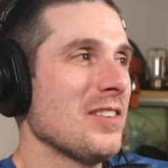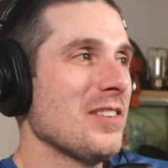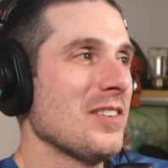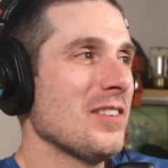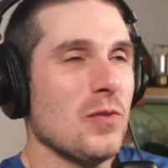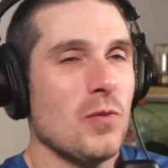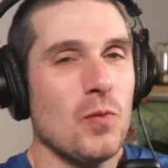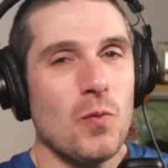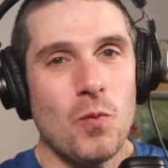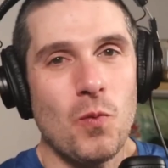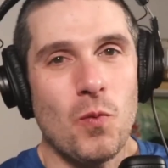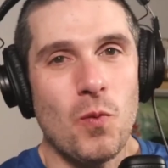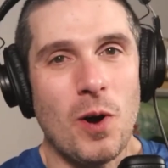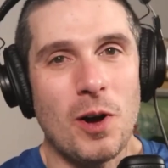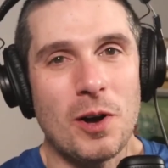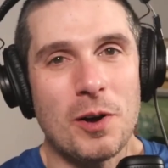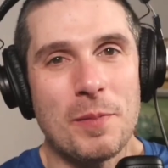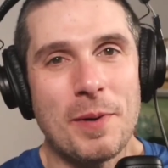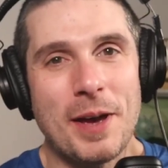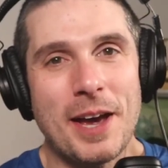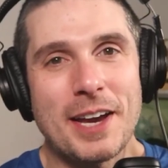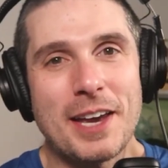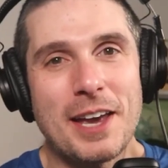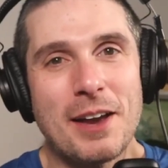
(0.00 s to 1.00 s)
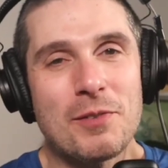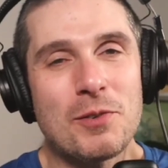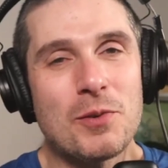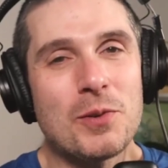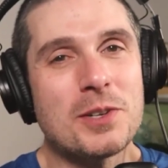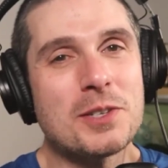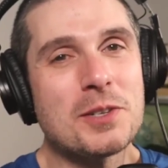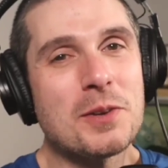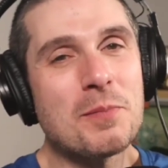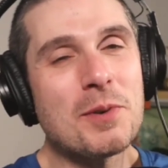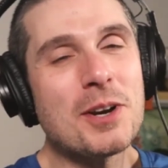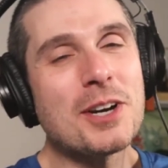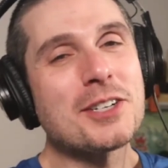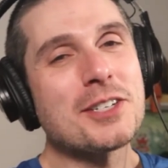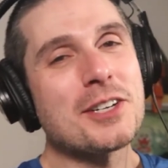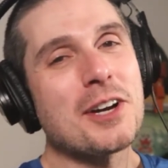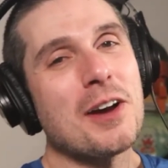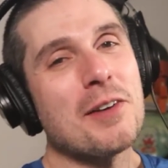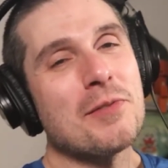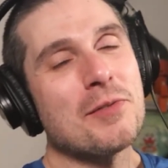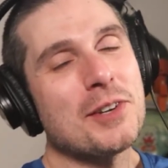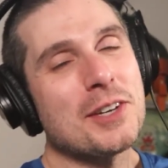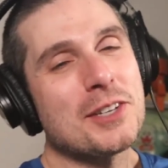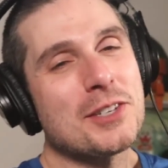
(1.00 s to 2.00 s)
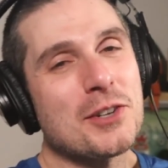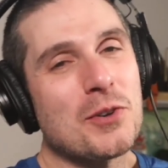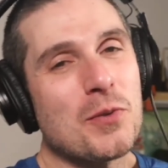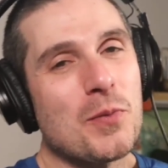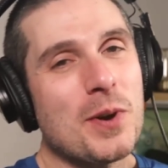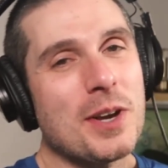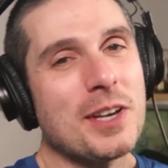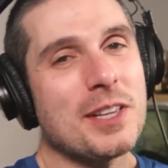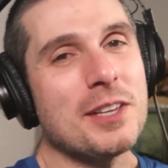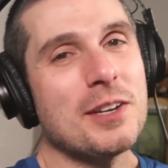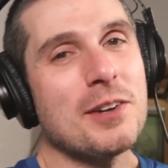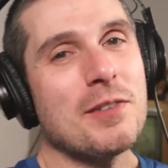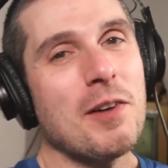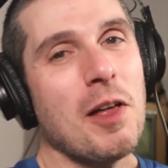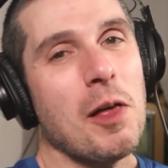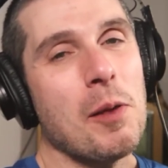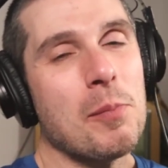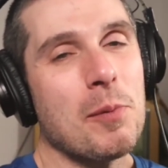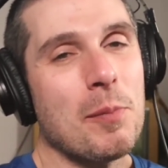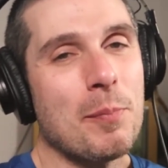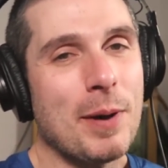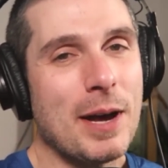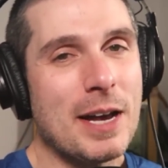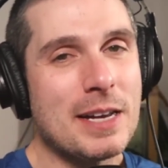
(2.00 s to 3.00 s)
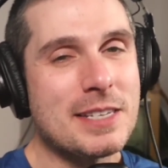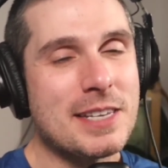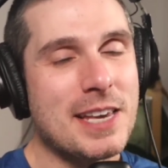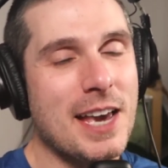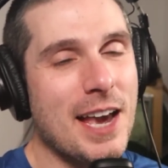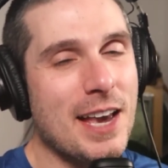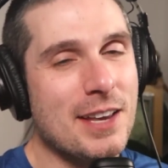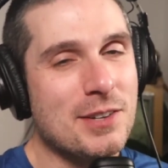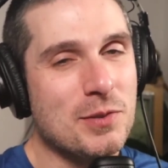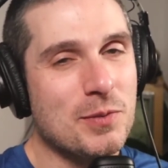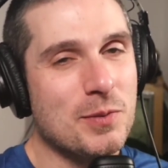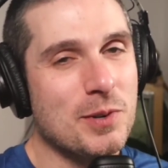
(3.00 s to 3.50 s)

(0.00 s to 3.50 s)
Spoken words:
Welcome back, everyone, to Merge Conflict, your weekly developer podcast,